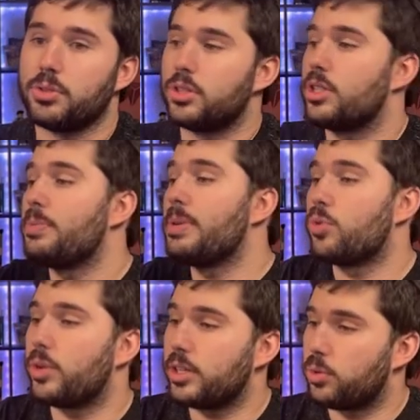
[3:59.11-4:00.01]
So this would be
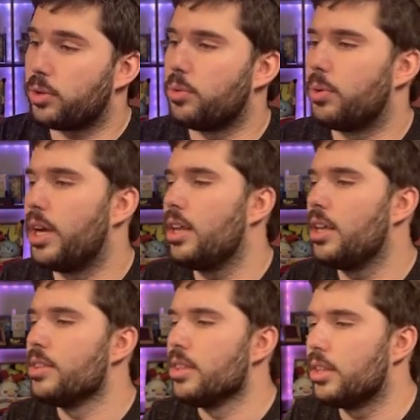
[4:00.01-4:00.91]
2021.
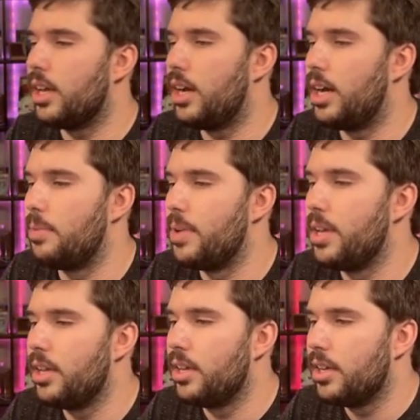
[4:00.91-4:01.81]

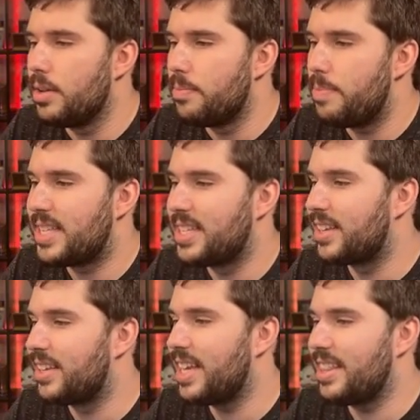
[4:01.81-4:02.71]

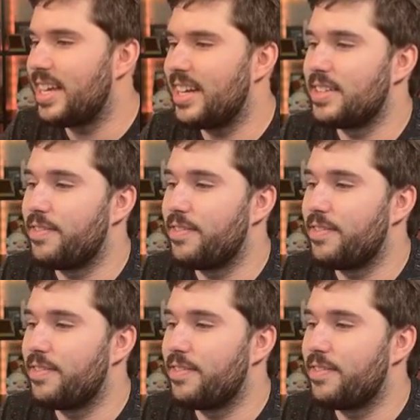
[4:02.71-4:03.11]
Basically, that is a